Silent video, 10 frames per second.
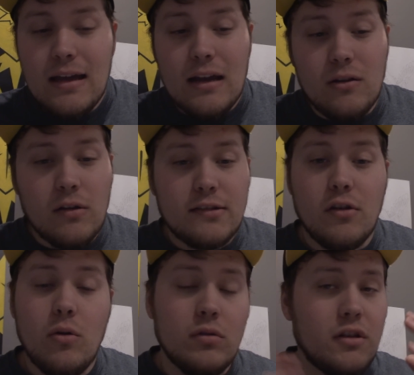And
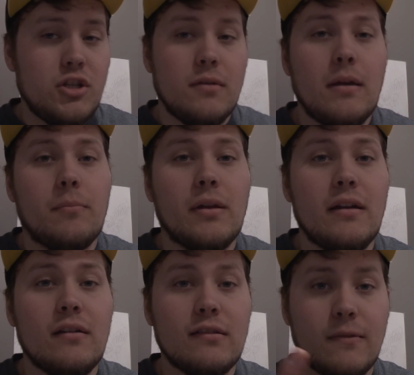also, legitimate
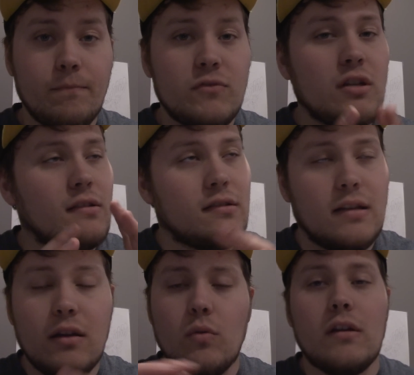players, just
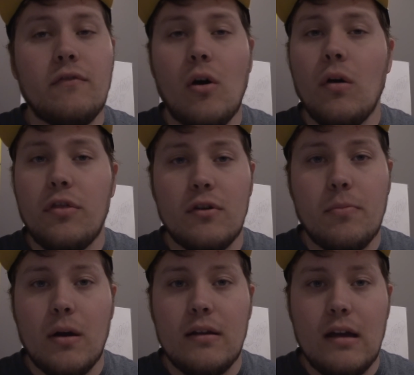get rid of all
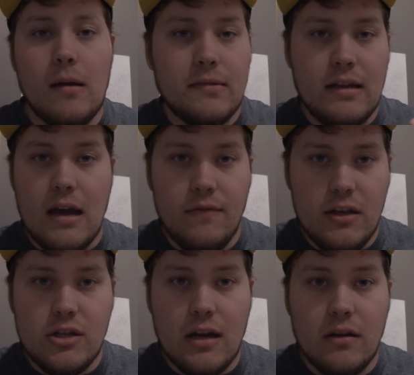third-party apps and
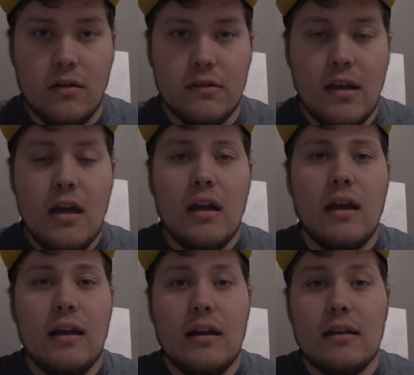IV checkers,
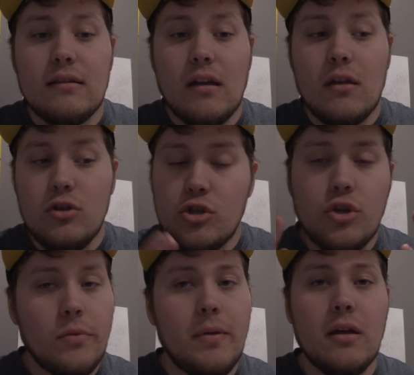and you
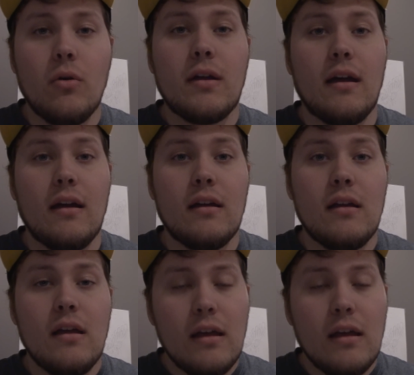should be okay.